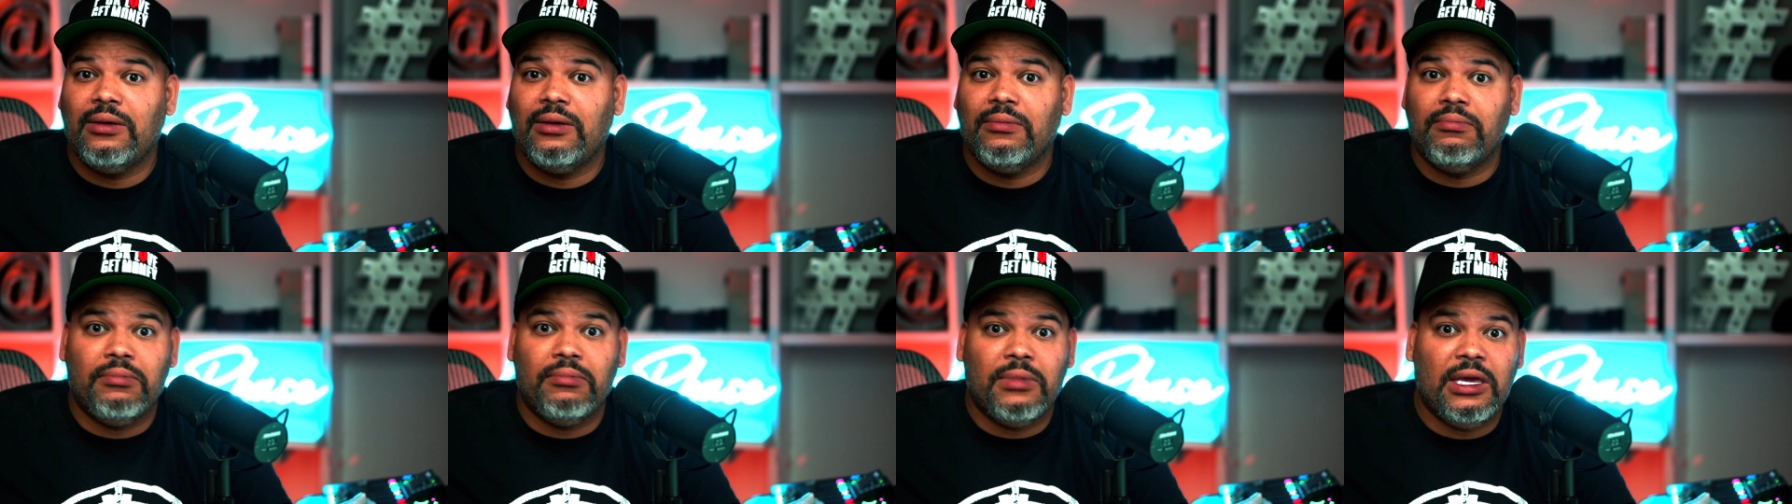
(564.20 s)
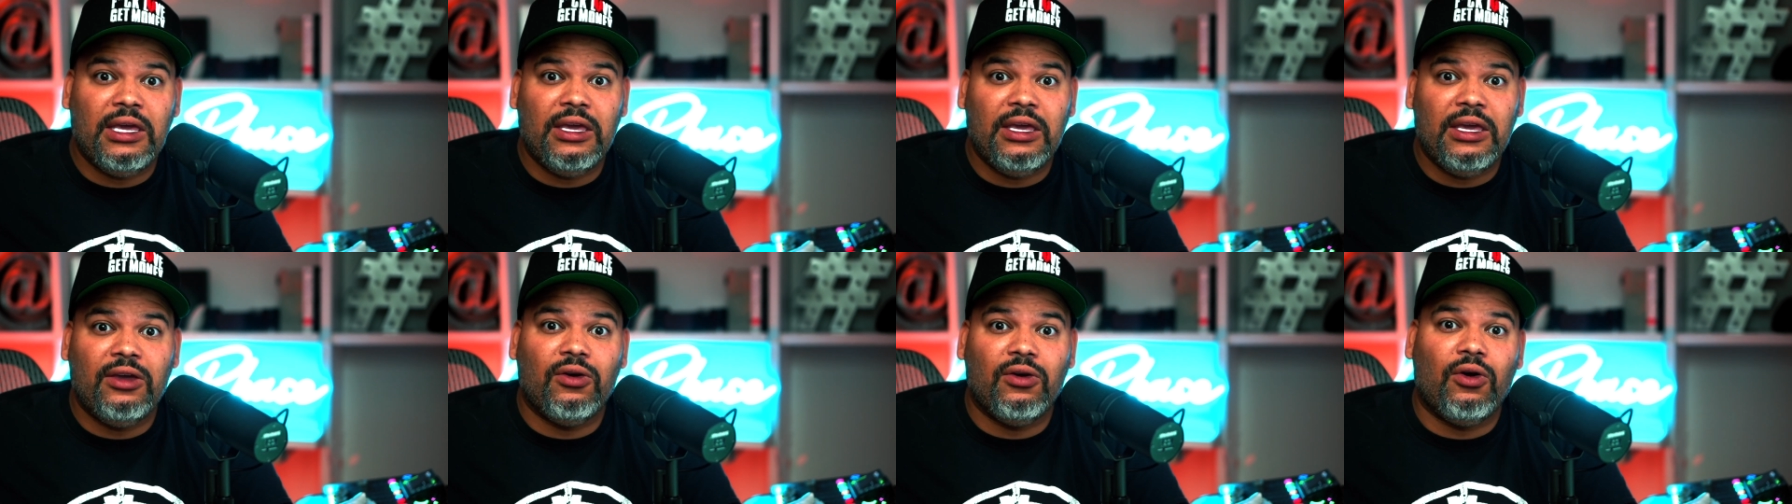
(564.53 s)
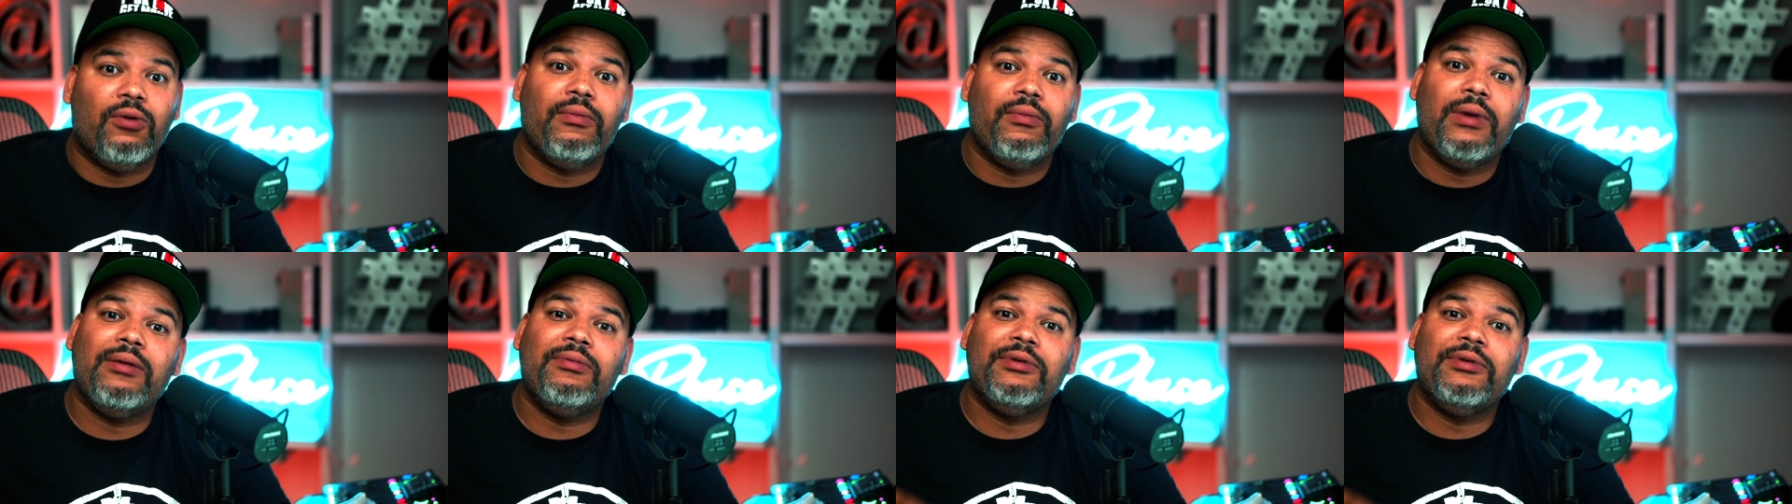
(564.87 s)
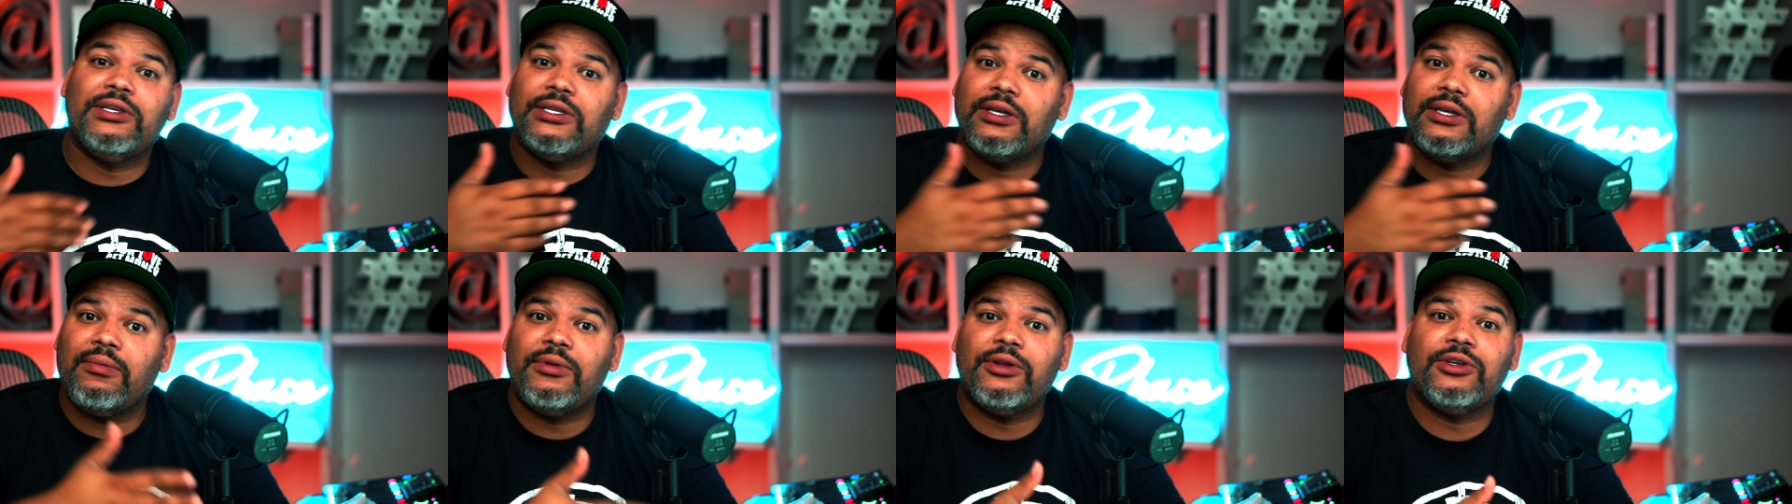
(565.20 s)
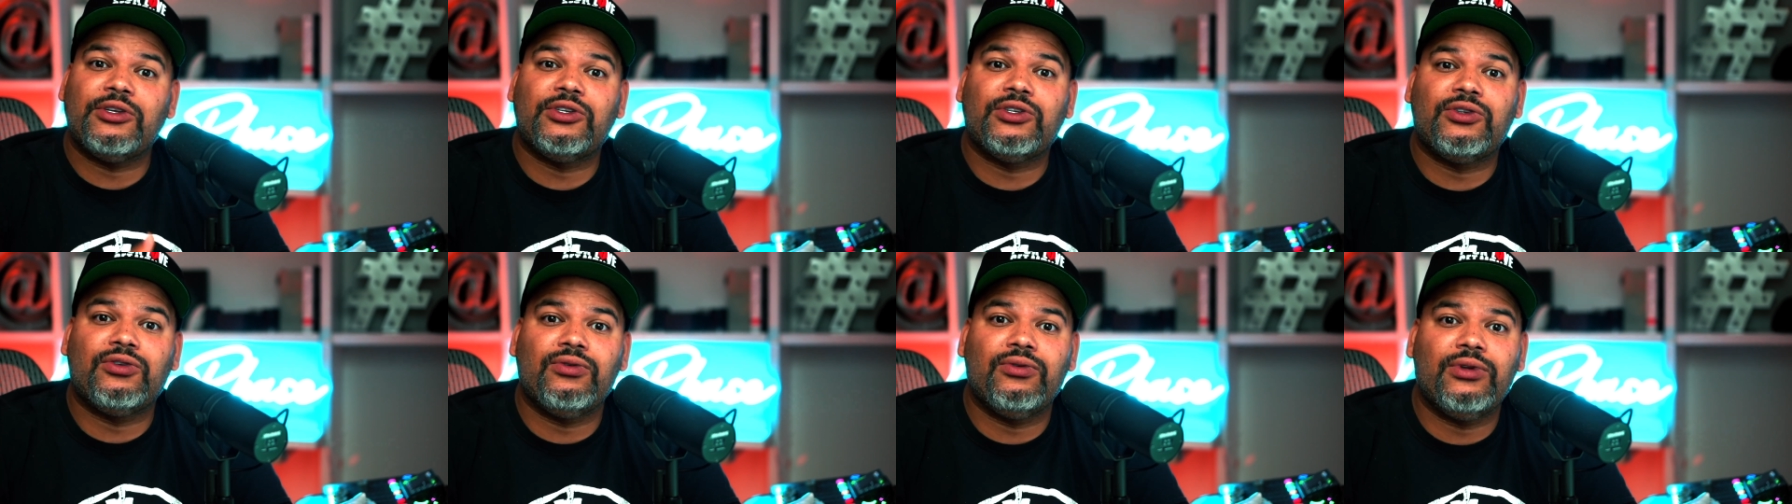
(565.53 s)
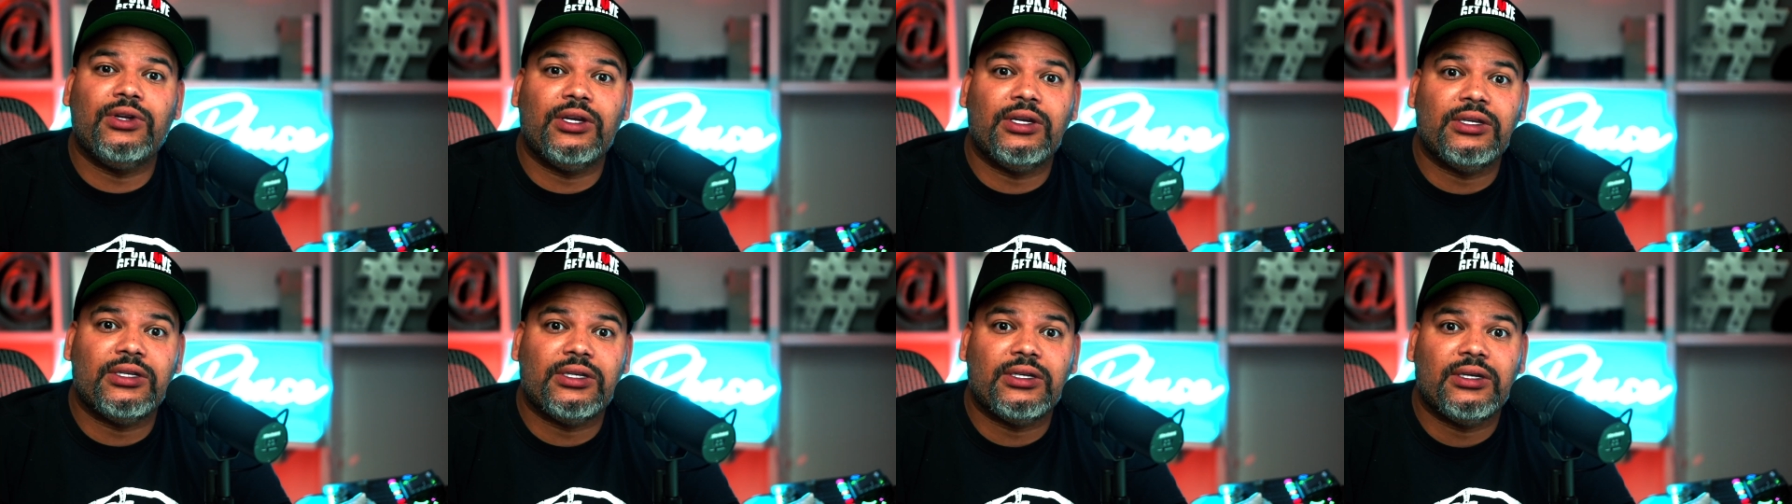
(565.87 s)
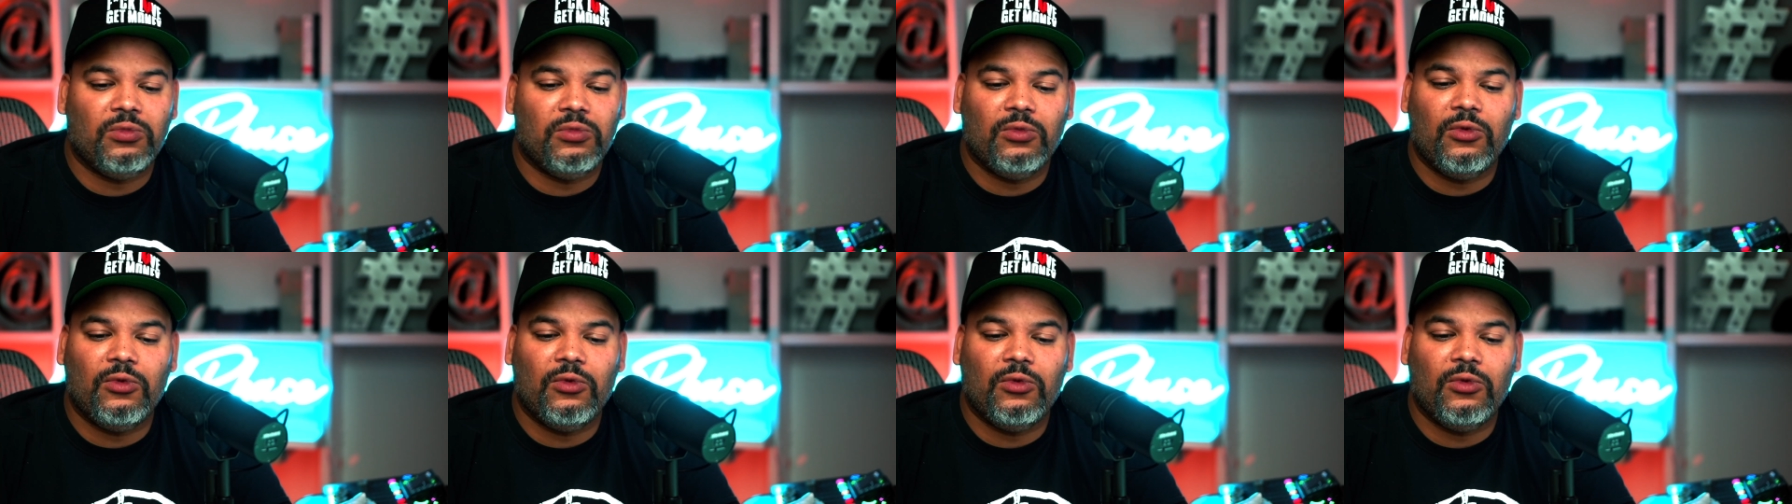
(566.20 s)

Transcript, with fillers: me or maybe some of the students.